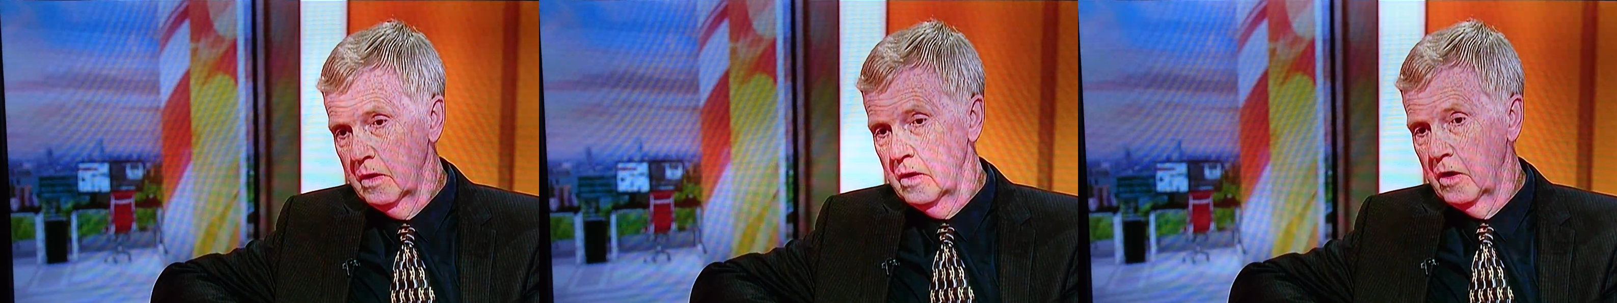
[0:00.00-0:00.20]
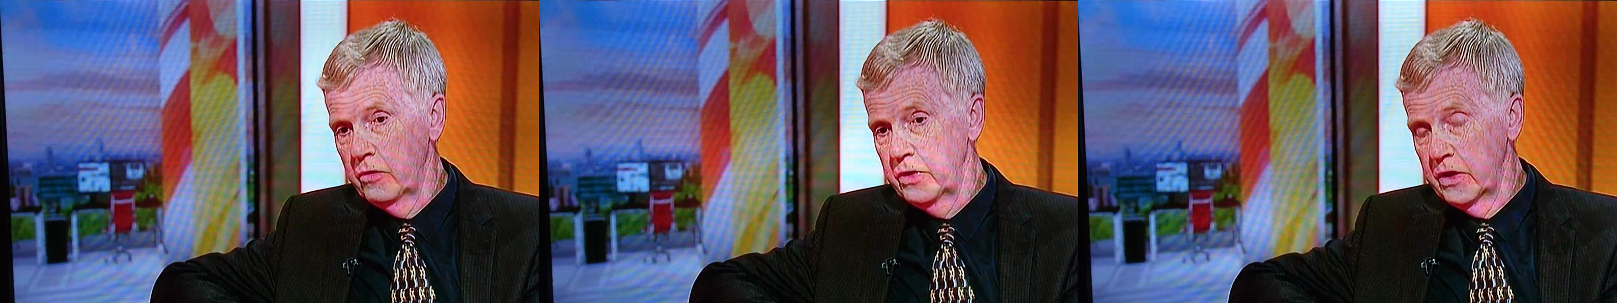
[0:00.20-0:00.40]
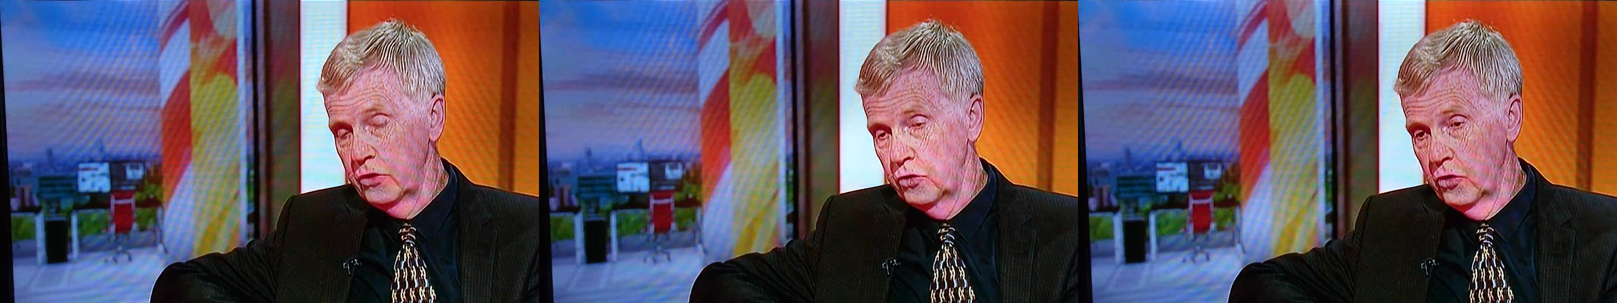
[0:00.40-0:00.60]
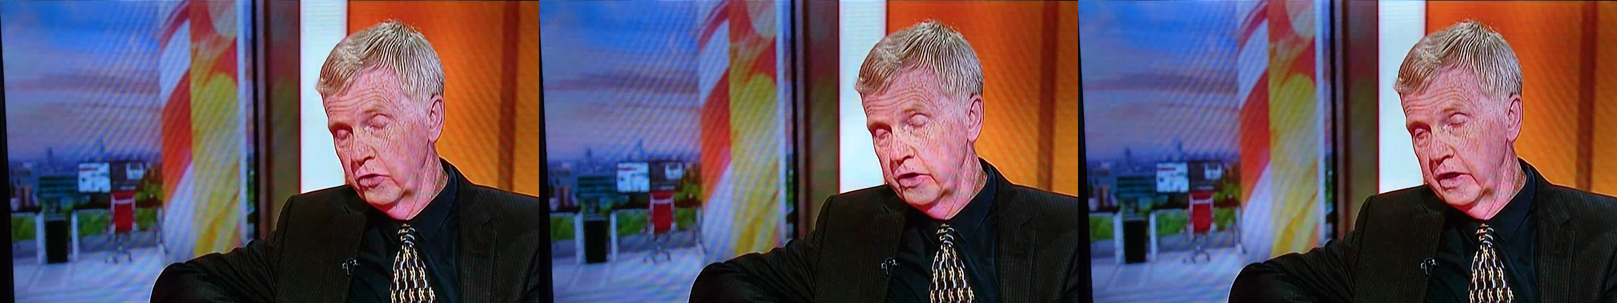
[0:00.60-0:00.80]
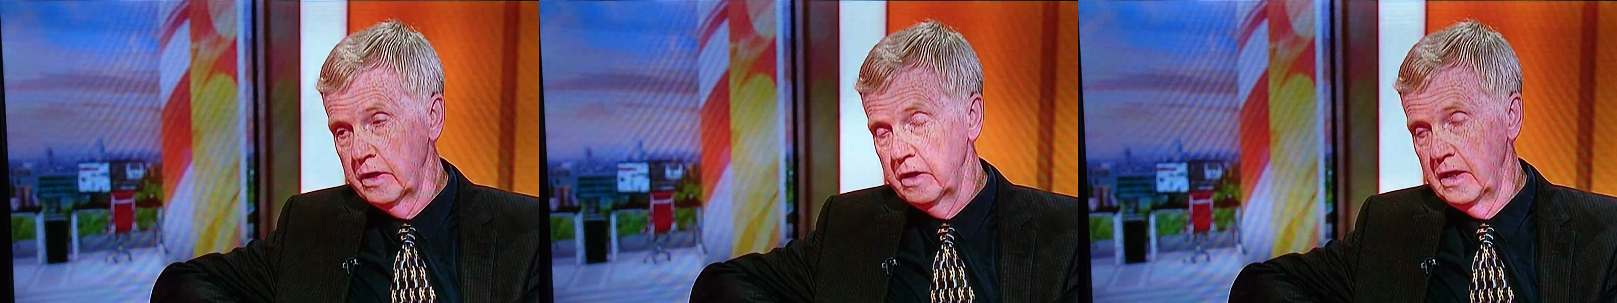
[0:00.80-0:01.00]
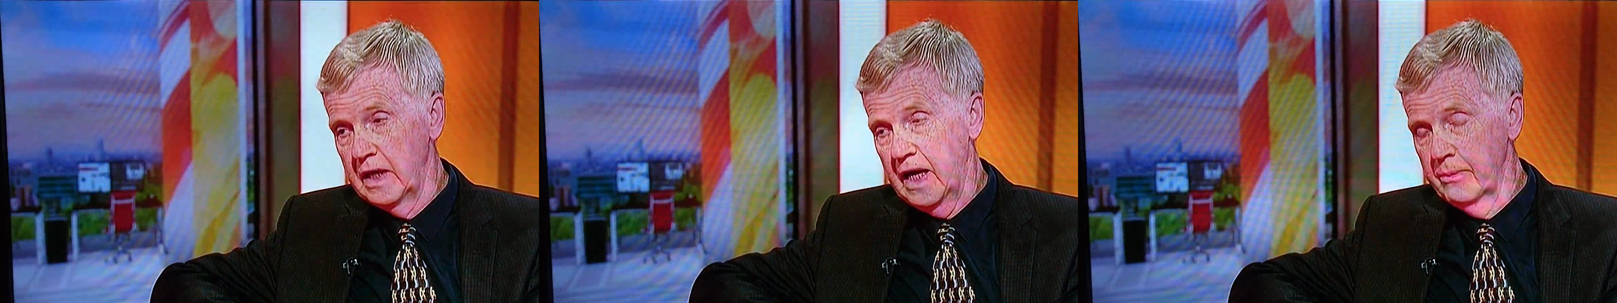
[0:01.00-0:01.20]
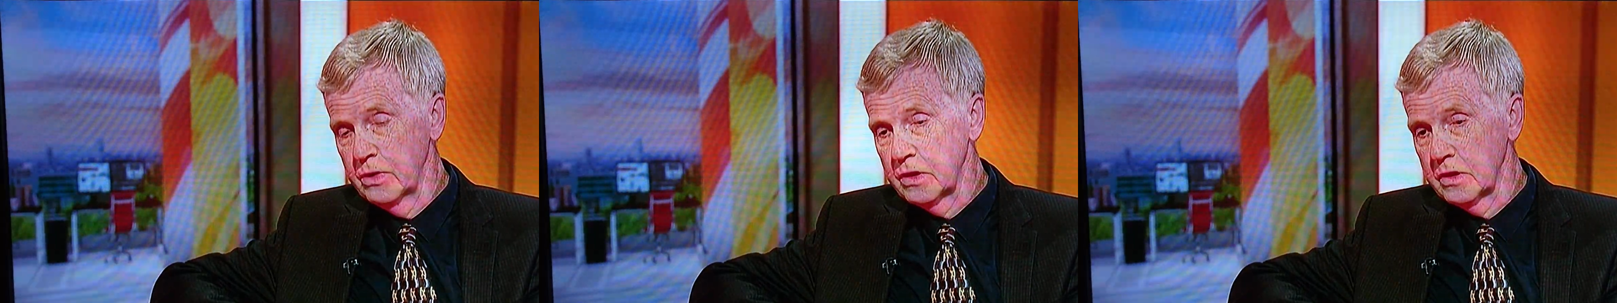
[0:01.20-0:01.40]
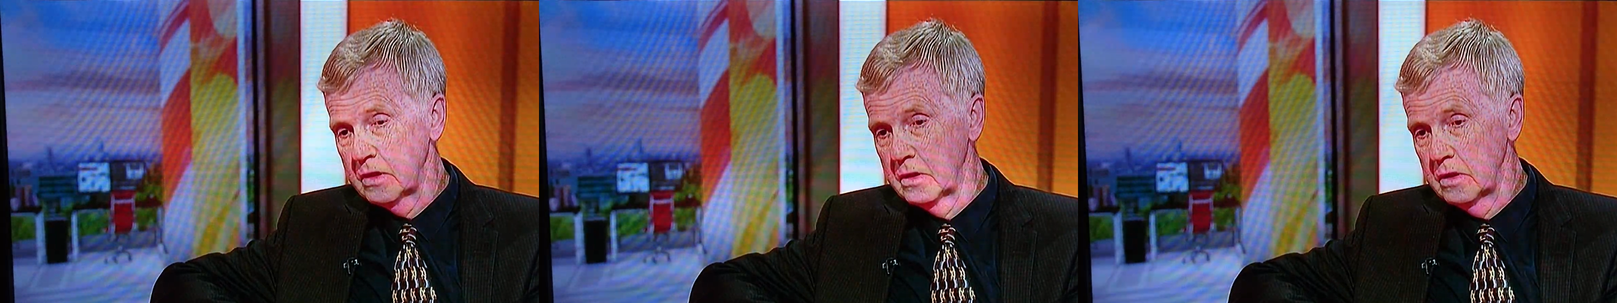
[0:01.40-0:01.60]
of ignoring the
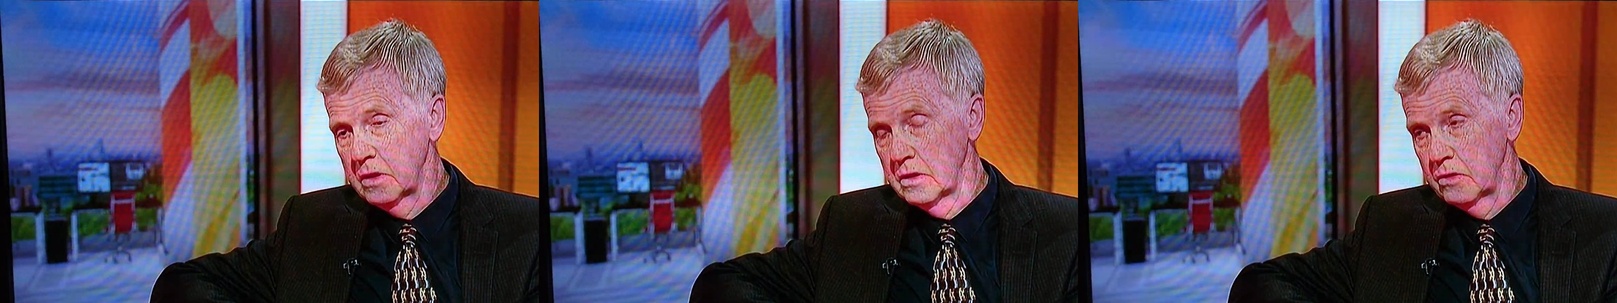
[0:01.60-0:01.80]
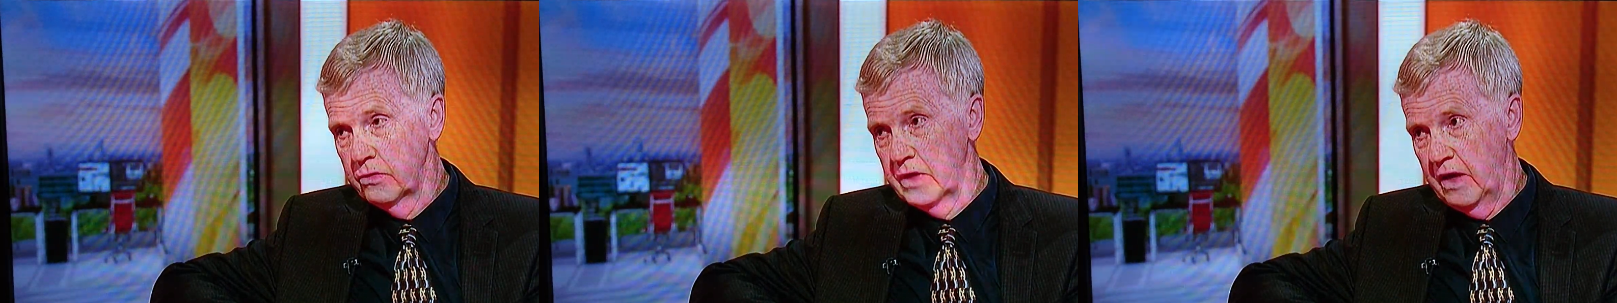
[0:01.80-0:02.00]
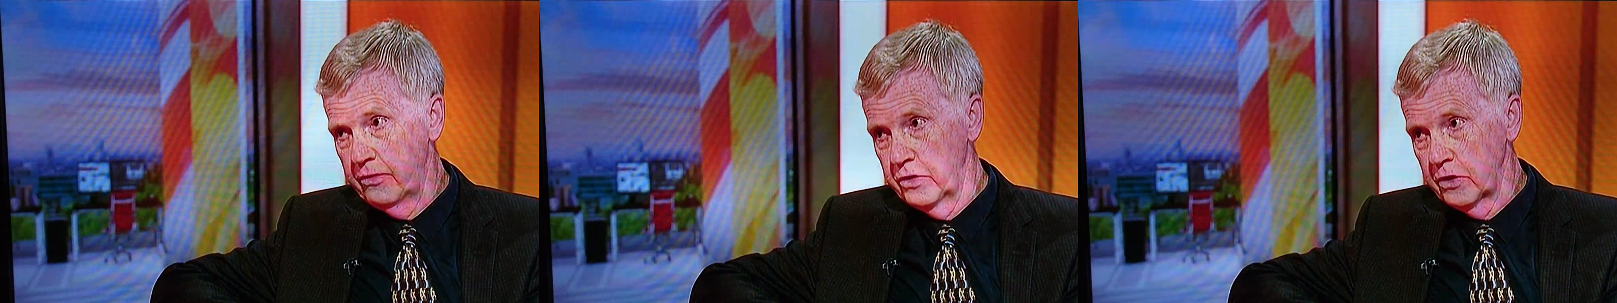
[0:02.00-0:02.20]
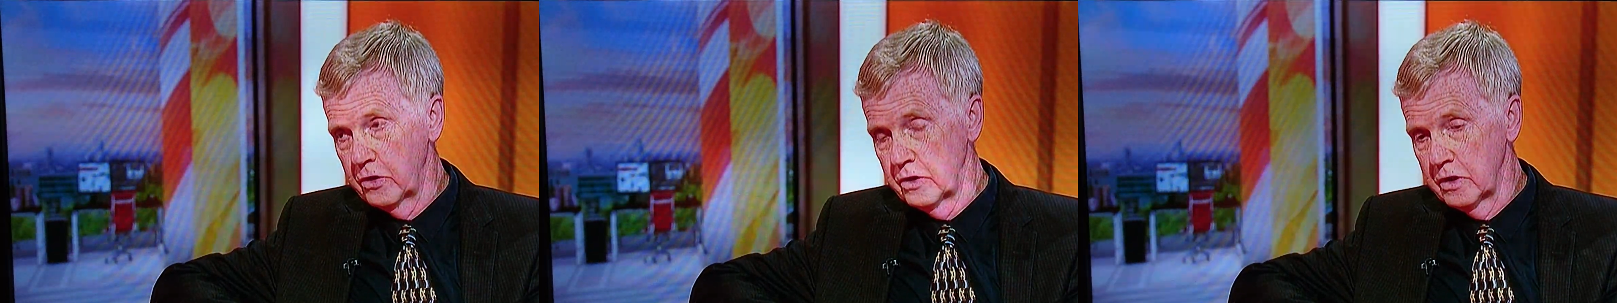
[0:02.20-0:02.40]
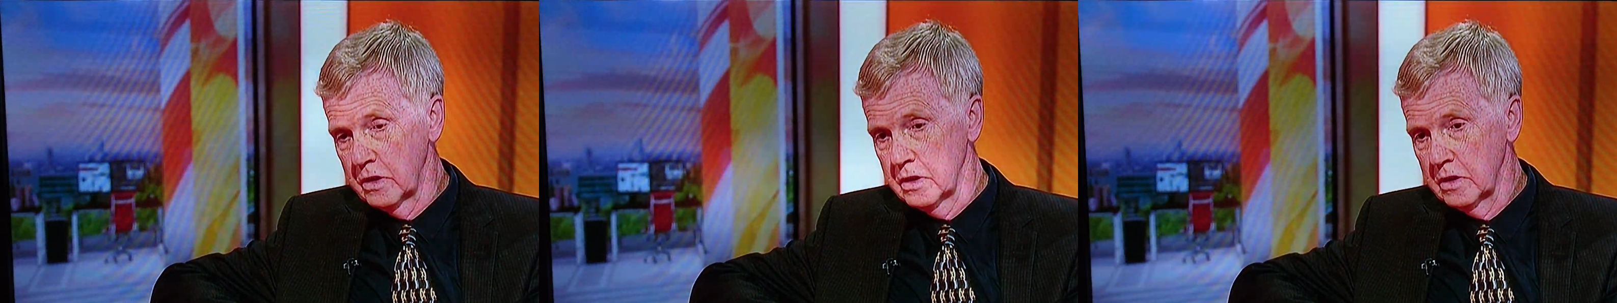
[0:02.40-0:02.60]
absence of evidence,